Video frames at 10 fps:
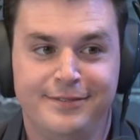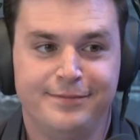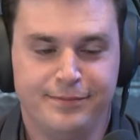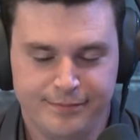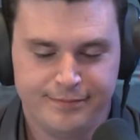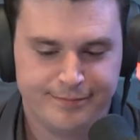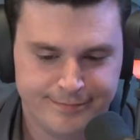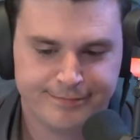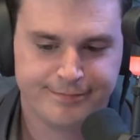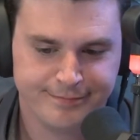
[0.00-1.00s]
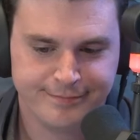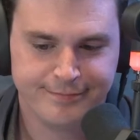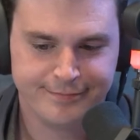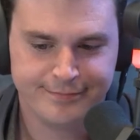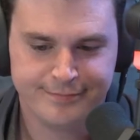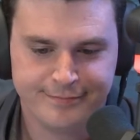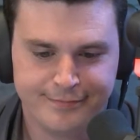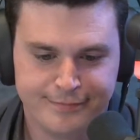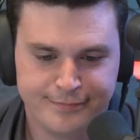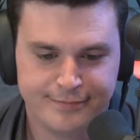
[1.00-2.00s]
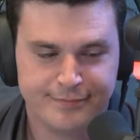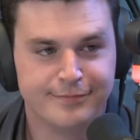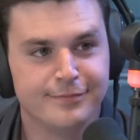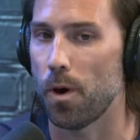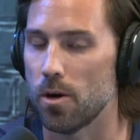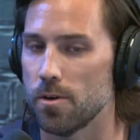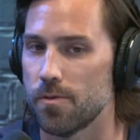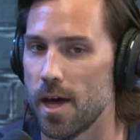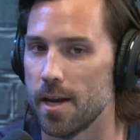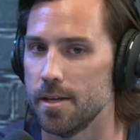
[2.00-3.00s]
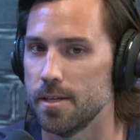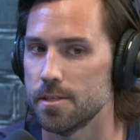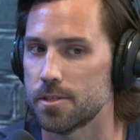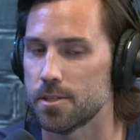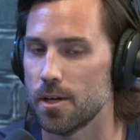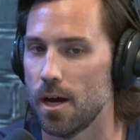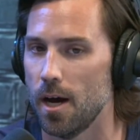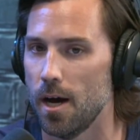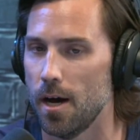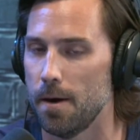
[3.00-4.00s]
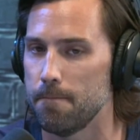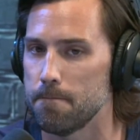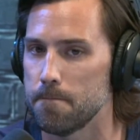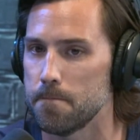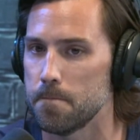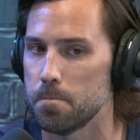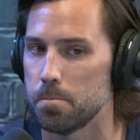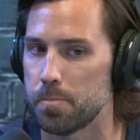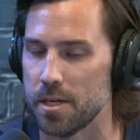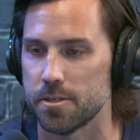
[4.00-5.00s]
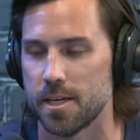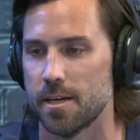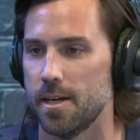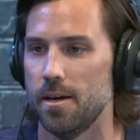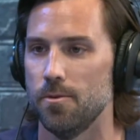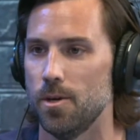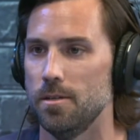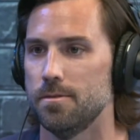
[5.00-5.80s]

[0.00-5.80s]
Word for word: tier team, and part of that is uh, Baylor's got to get out of the way.